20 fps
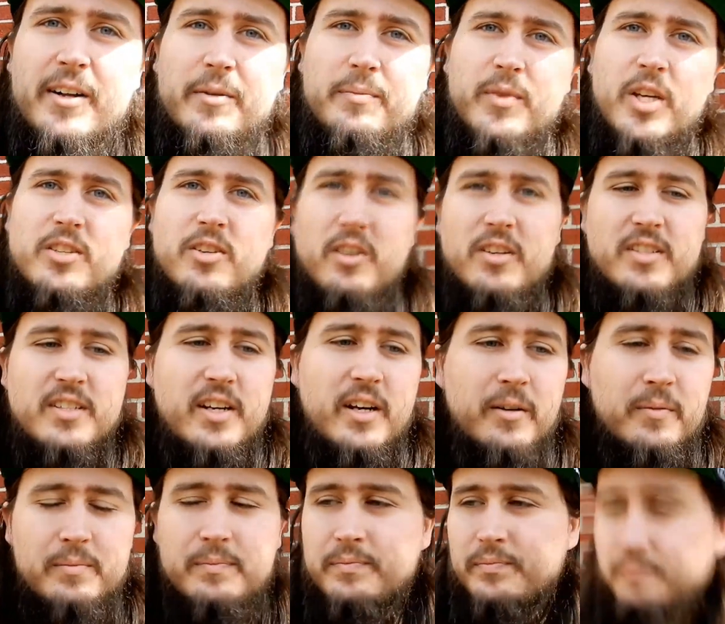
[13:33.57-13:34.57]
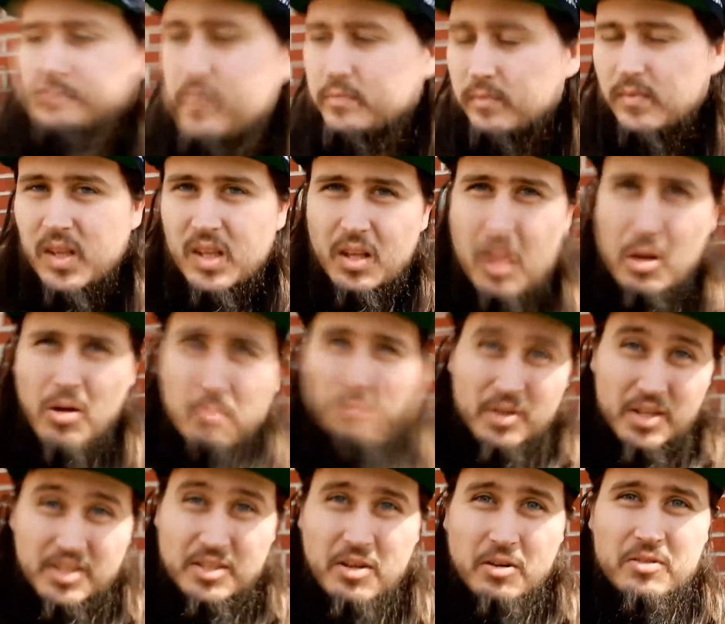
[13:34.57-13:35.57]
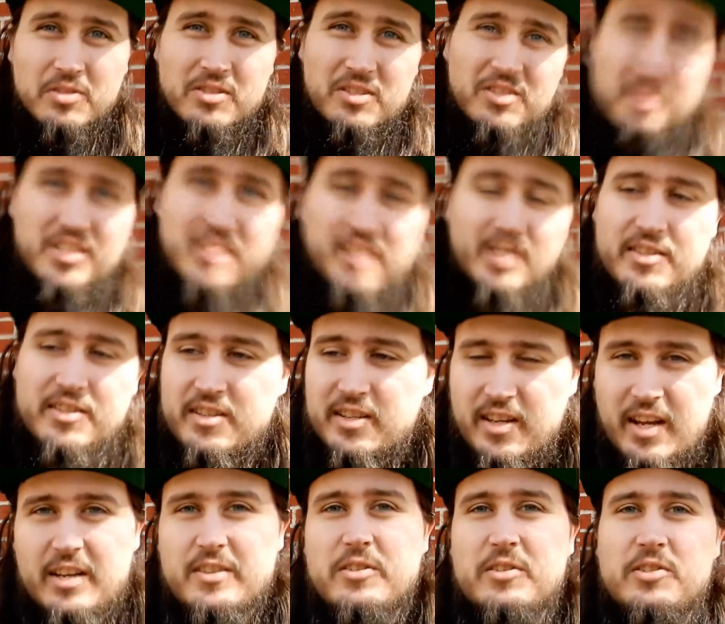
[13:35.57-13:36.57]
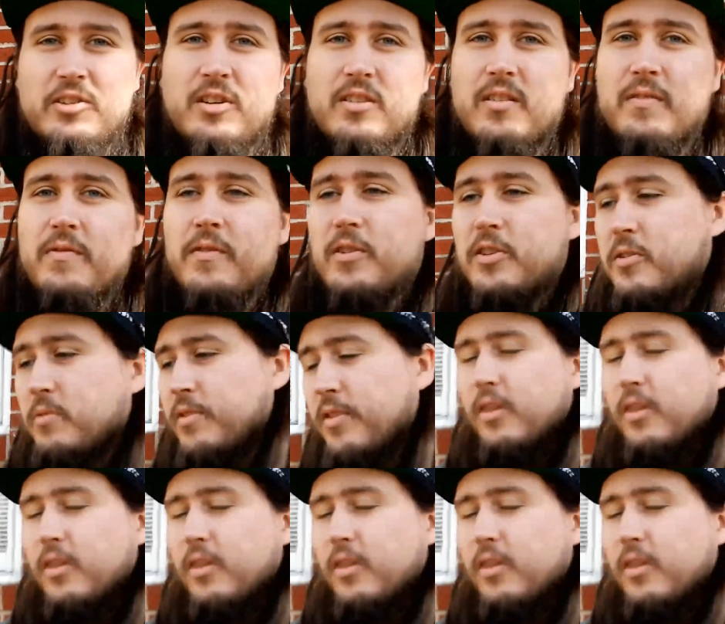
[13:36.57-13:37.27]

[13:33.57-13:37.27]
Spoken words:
know. It's hard to tell. These hoses are disgusting, as you saw in the first one.